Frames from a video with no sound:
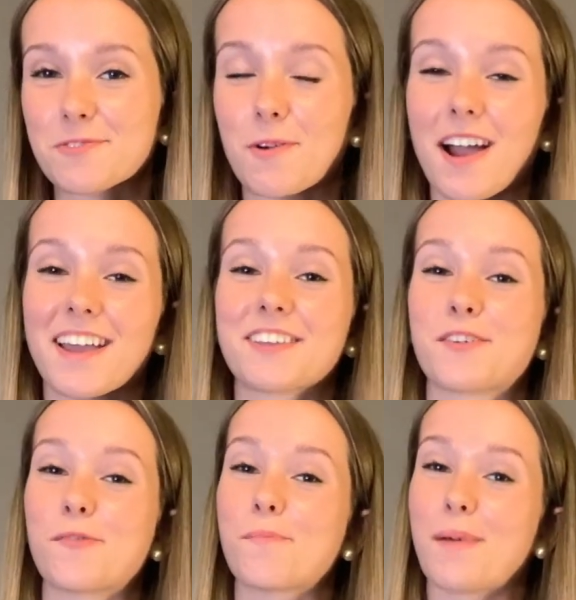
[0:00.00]
why
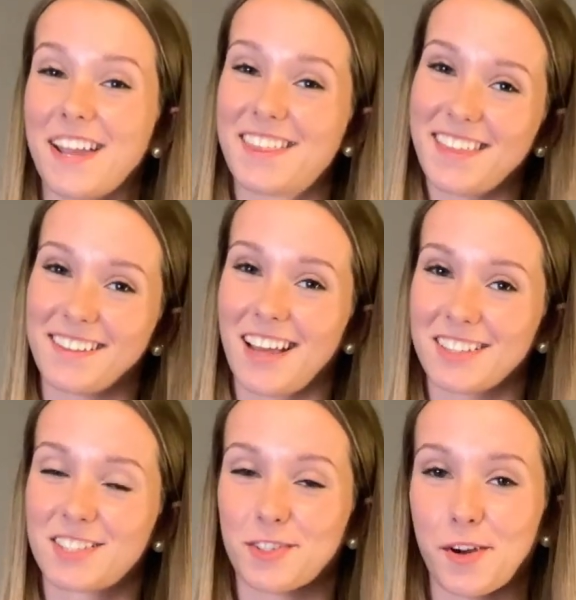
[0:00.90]
you might think
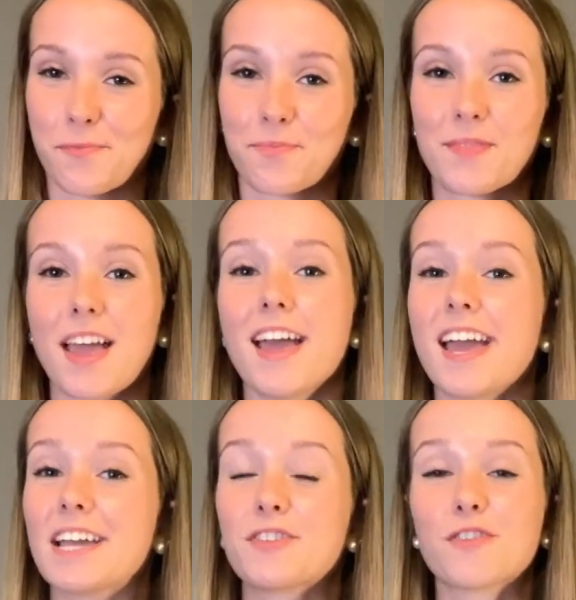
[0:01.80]
that's true.
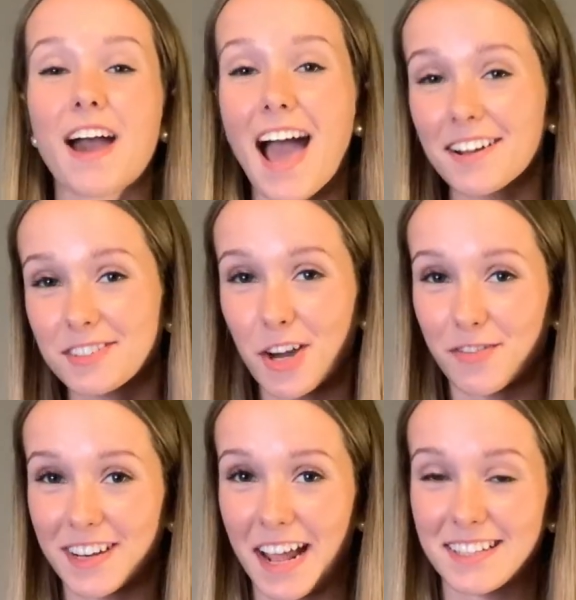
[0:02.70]
If you've had
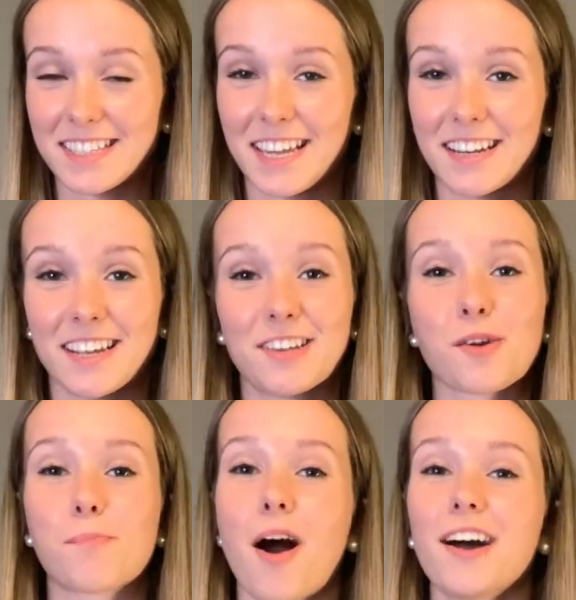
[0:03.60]
COVID-19,
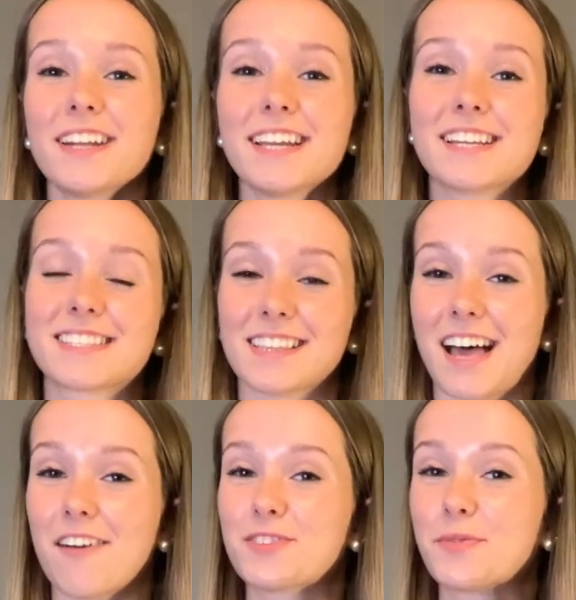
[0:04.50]
your body is
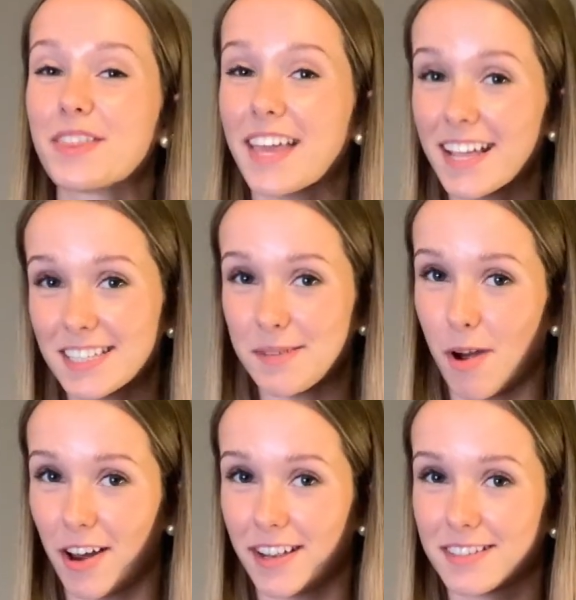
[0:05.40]
left with
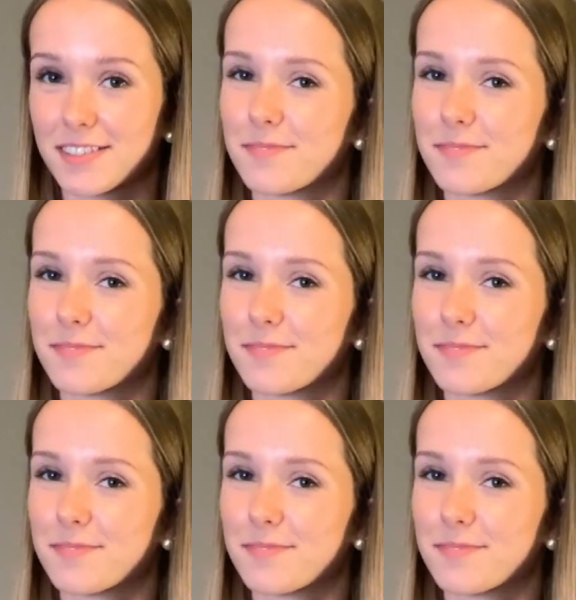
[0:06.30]
antibodies.